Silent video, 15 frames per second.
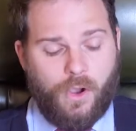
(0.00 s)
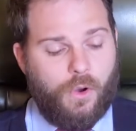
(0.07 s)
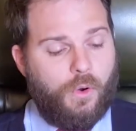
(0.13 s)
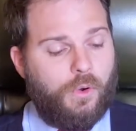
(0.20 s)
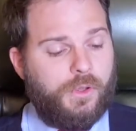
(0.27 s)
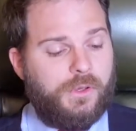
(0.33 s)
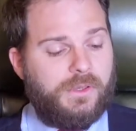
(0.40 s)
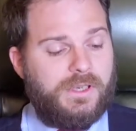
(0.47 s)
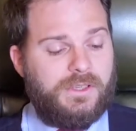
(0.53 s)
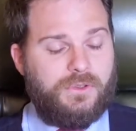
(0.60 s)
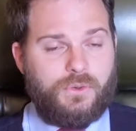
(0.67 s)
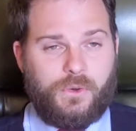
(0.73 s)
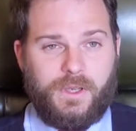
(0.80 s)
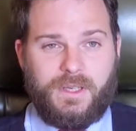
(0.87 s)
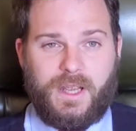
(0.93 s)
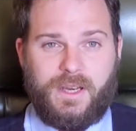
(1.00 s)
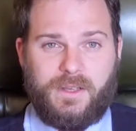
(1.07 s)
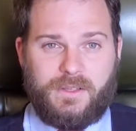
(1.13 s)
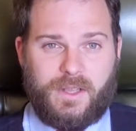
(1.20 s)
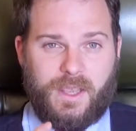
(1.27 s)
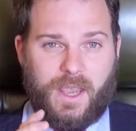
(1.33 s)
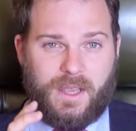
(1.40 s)
or you could enjoy it
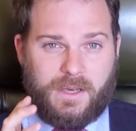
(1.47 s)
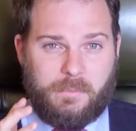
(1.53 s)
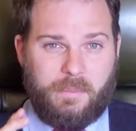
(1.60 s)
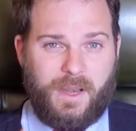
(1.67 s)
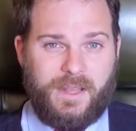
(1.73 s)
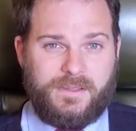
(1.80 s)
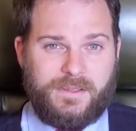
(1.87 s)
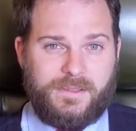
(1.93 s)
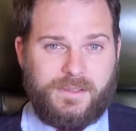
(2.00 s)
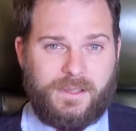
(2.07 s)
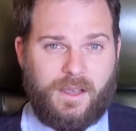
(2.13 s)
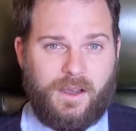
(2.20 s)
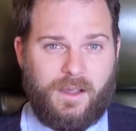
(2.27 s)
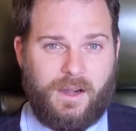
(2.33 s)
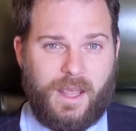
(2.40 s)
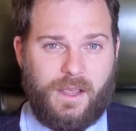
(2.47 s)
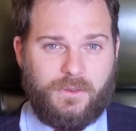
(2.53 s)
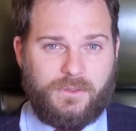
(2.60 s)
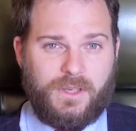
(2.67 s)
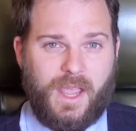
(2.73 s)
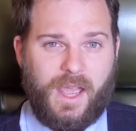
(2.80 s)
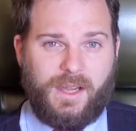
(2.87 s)
at a pleasant cigar
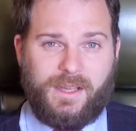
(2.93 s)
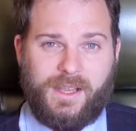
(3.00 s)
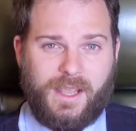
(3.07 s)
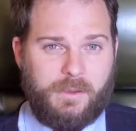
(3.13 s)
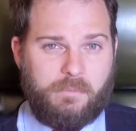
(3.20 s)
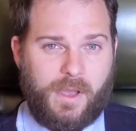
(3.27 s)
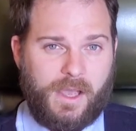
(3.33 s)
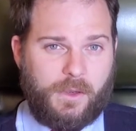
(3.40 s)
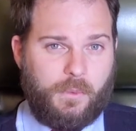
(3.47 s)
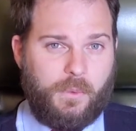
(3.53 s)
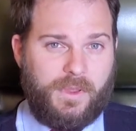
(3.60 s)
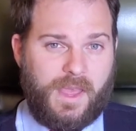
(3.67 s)
lounge and kick back with